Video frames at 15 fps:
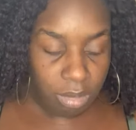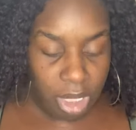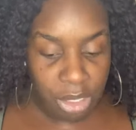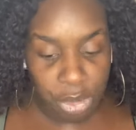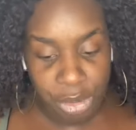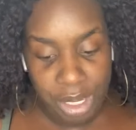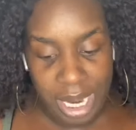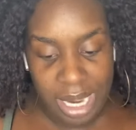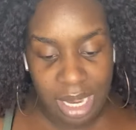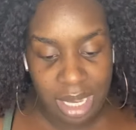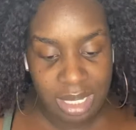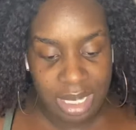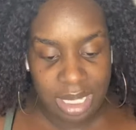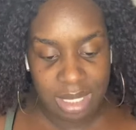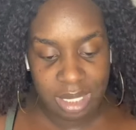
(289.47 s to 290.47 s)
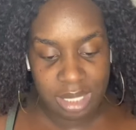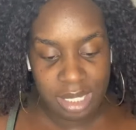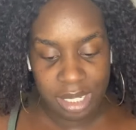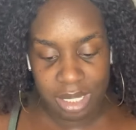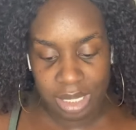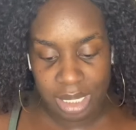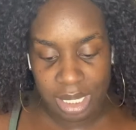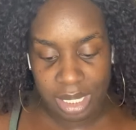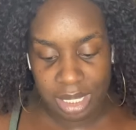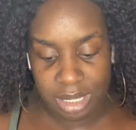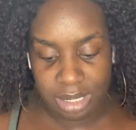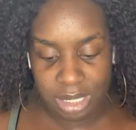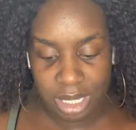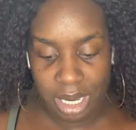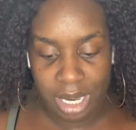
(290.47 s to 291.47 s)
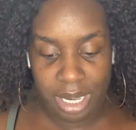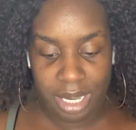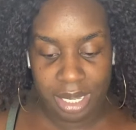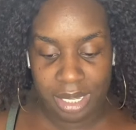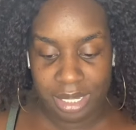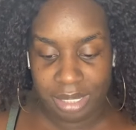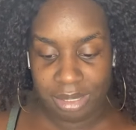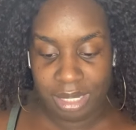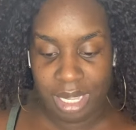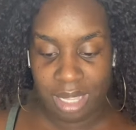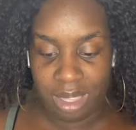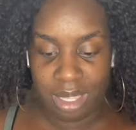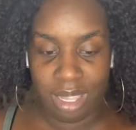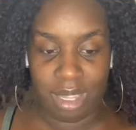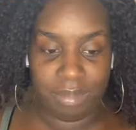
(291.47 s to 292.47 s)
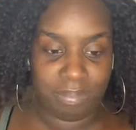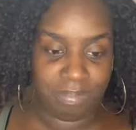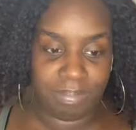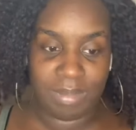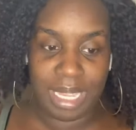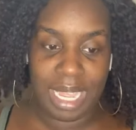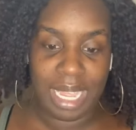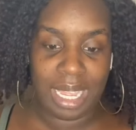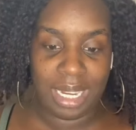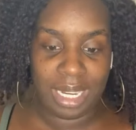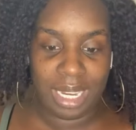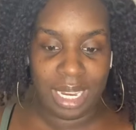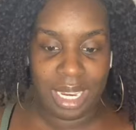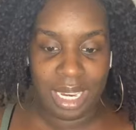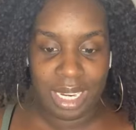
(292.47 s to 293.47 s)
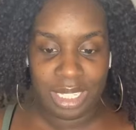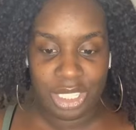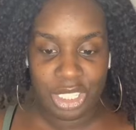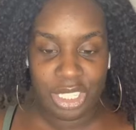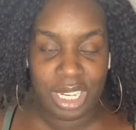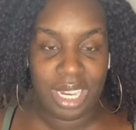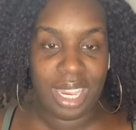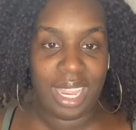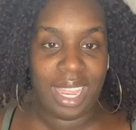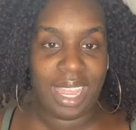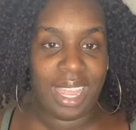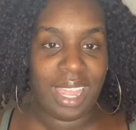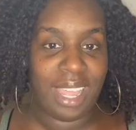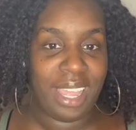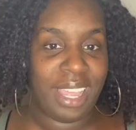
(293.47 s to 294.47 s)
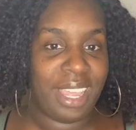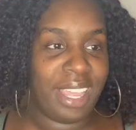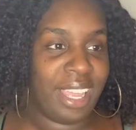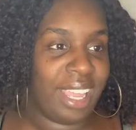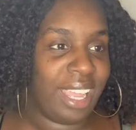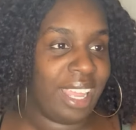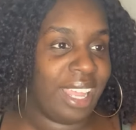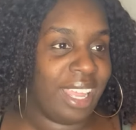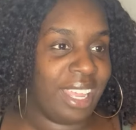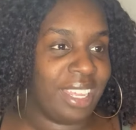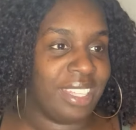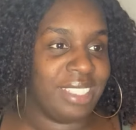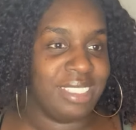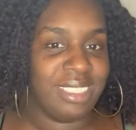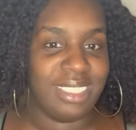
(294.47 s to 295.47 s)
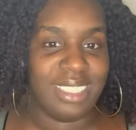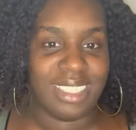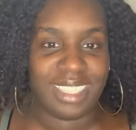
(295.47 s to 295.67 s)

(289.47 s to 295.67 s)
create unnecessarily here. Child, get the f out of here, child.